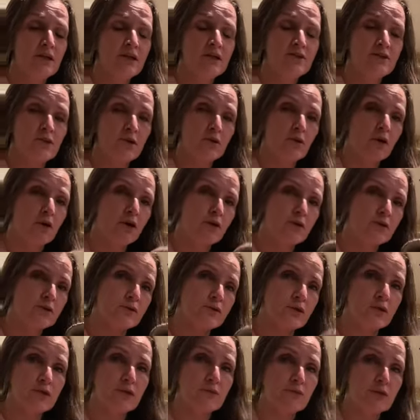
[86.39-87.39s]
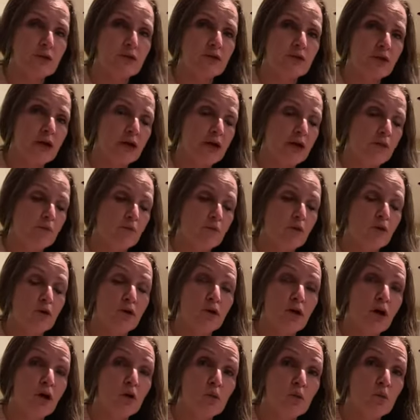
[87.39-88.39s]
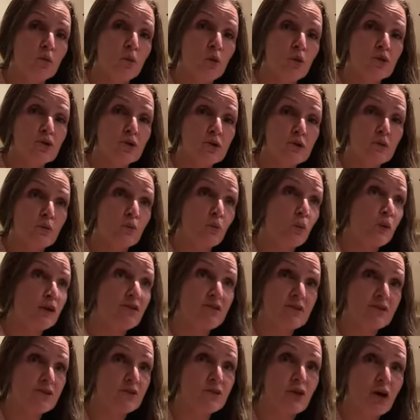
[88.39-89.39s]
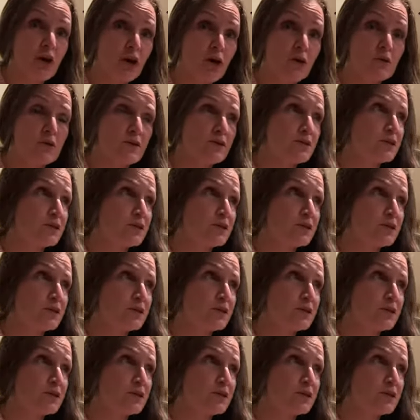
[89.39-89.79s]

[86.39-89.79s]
So I'll sit them in cold water where it's cold.